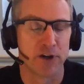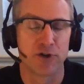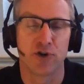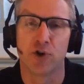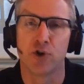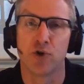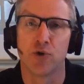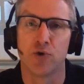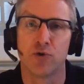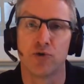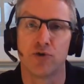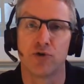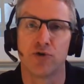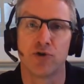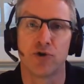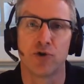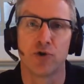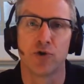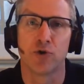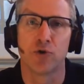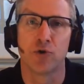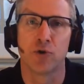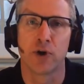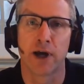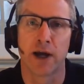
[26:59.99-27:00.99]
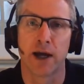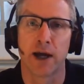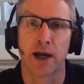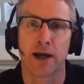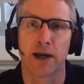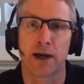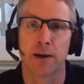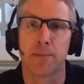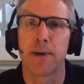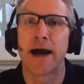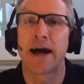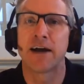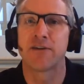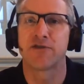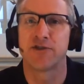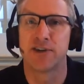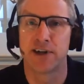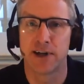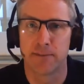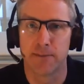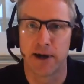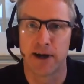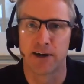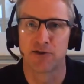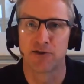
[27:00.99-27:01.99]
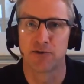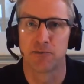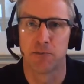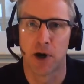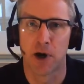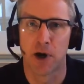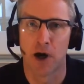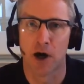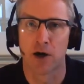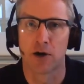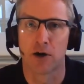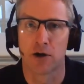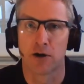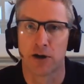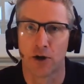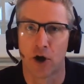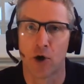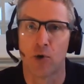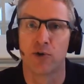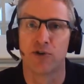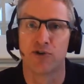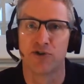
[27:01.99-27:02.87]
attuned to a capacity-based model, an